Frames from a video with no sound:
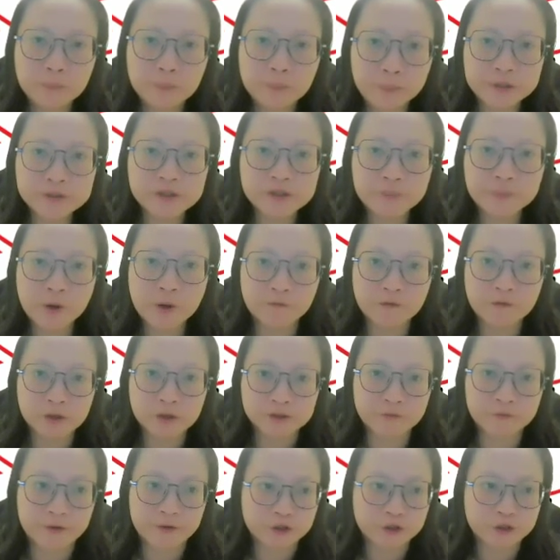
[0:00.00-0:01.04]
principle of
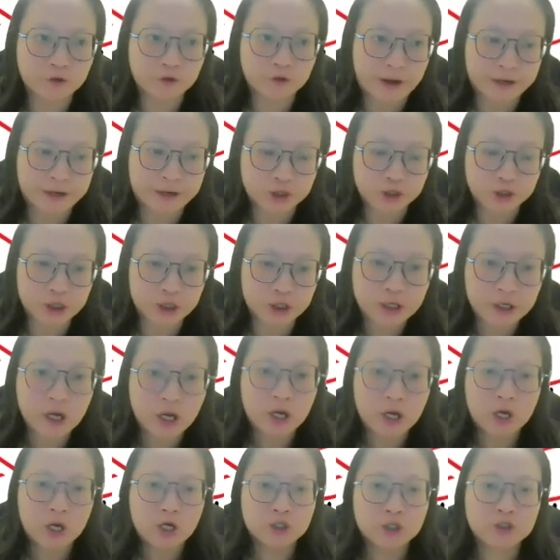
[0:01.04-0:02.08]
conservation of energy
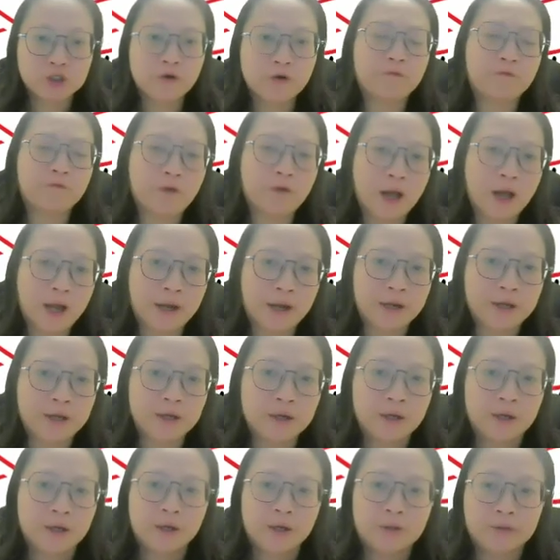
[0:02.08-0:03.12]
to
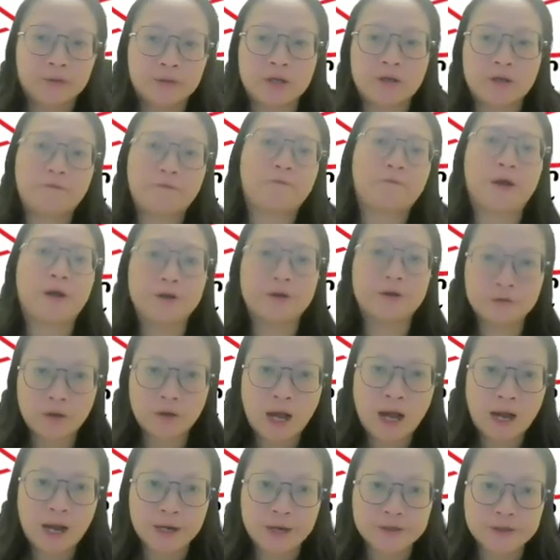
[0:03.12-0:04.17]
find the final
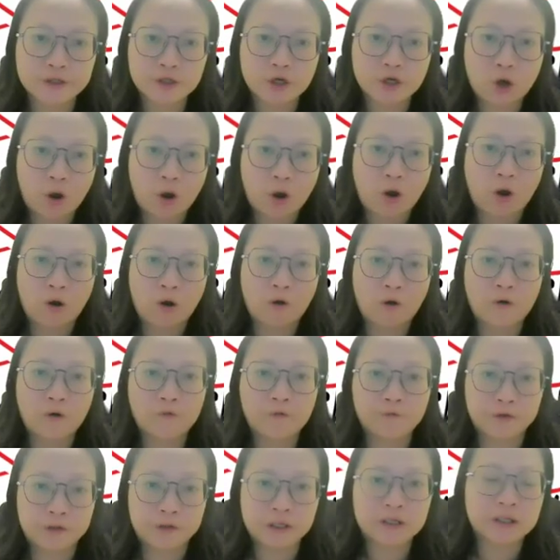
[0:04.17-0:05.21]
height of
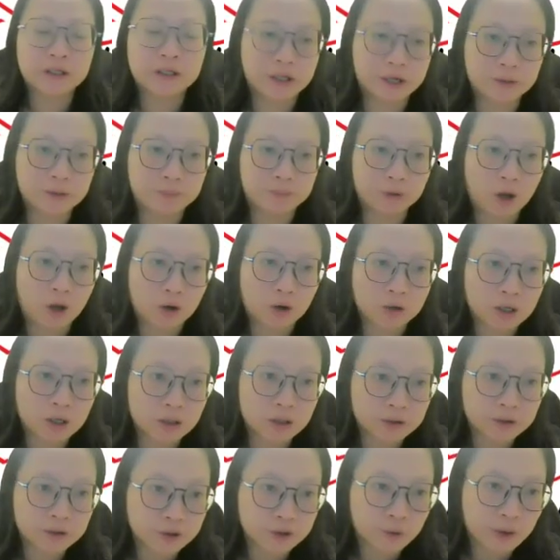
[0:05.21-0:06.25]
the clay block.
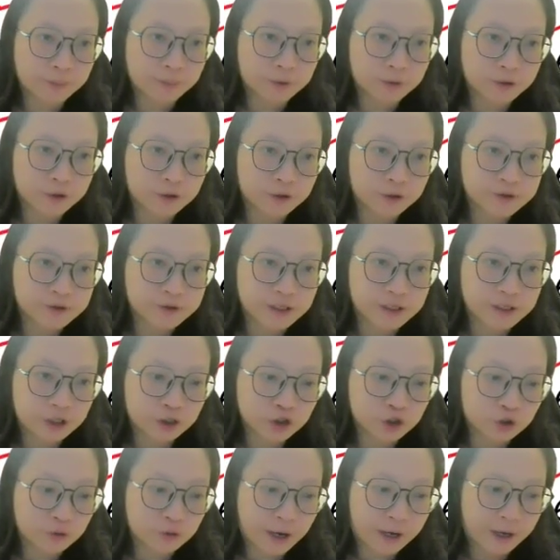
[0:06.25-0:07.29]
So I'm going to use
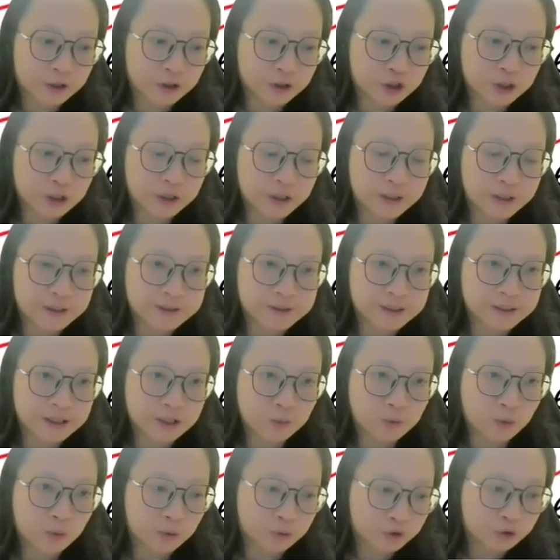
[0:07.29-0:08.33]
initial energy is
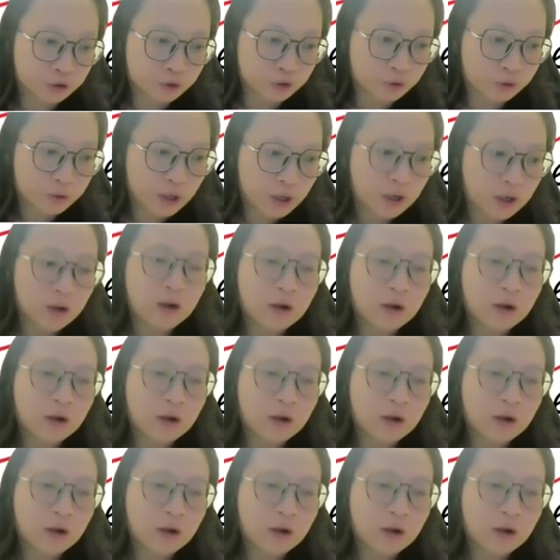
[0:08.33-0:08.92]
equal to